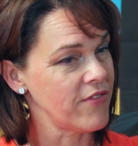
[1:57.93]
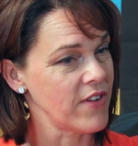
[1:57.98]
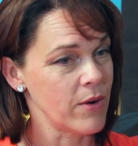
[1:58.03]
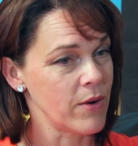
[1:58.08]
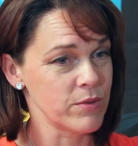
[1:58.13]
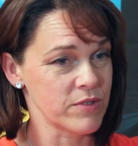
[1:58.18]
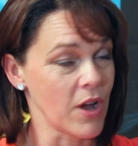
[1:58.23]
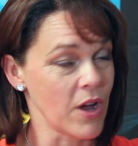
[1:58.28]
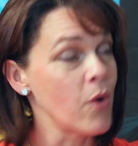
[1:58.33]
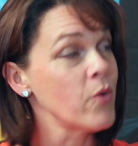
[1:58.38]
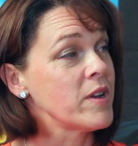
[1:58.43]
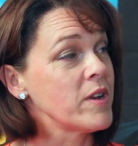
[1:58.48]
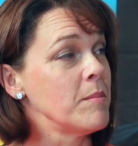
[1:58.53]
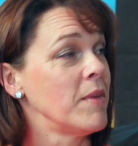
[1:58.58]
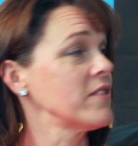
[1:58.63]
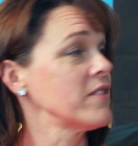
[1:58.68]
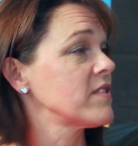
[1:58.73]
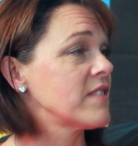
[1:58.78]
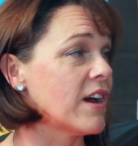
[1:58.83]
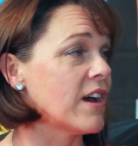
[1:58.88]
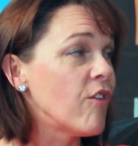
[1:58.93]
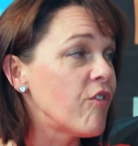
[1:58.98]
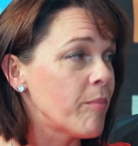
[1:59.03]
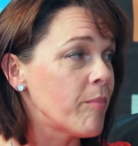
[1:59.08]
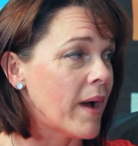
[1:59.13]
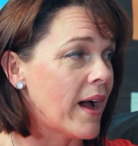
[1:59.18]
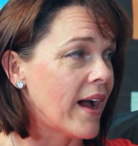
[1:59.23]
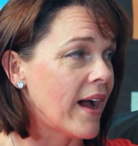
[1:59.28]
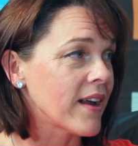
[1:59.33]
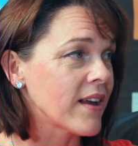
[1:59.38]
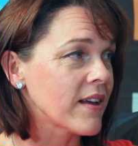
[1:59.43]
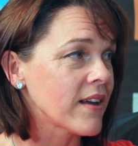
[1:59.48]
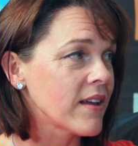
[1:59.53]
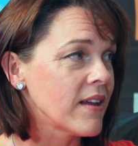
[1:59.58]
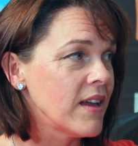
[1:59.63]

I was holding myself back.